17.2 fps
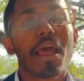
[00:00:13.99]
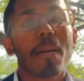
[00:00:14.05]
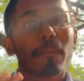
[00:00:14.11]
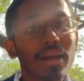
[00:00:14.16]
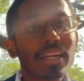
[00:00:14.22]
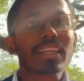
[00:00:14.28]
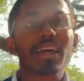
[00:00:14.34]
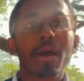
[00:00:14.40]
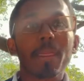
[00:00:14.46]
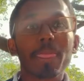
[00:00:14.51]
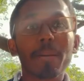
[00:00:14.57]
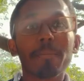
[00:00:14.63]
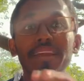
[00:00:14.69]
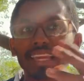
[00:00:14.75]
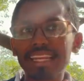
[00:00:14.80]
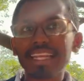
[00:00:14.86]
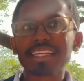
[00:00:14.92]
But the
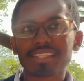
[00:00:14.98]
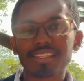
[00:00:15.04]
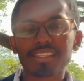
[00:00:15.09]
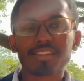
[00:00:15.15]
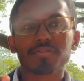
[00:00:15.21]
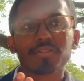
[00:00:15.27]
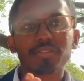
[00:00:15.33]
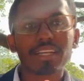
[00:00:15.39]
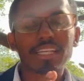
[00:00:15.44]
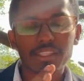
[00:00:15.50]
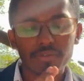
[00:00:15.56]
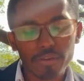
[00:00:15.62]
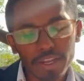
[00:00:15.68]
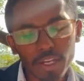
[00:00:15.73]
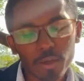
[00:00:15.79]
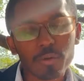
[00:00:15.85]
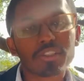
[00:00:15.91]
main essence of today's
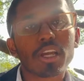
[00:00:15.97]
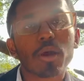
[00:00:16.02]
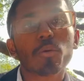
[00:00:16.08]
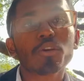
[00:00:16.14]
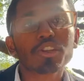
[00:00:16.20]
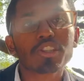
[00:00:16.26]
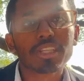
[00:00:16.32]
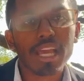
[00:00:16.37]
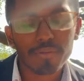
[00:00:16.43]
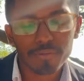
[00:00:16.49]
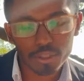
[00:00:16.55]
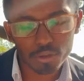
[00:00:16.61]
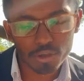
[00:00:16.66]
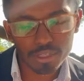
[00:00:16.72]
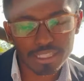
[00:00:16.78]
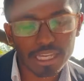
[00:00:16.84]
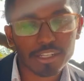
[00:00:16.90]
video, which I want to share with
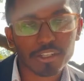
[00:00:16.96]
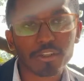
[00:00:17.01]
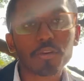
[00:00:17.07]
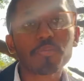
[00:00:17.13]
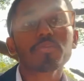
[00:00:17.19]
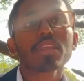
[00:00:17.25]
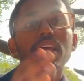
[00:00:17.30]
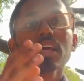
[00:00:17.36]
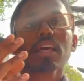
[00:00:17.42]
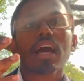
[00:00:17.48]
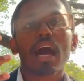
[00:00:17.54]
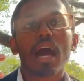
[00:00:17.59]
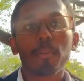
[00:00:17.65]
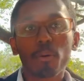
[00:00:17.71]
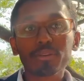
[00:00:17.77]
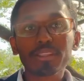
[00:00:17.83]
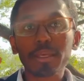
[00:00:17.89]
you, is that, you know,
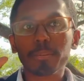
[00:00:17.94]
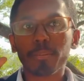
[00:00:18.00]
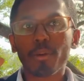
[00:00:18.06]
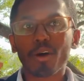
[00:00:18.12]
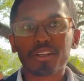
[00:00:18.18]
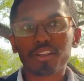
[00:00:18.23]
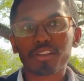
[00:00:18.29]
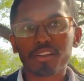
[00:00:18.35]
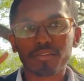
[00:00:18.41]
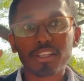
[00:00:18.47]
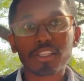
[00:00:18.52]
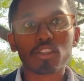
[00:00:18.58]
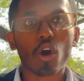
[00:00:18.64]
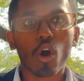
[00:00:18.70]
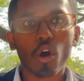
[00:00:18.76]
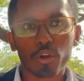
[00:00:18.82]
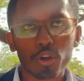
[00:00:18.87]
about the importance of this
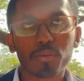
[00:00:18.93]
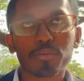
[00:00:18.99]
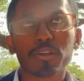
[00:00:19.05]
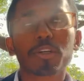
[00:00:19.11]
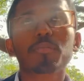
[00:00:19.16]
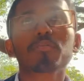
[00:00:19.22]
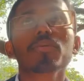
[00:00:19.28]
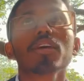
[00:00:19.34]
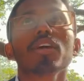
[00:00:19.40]
audiobook.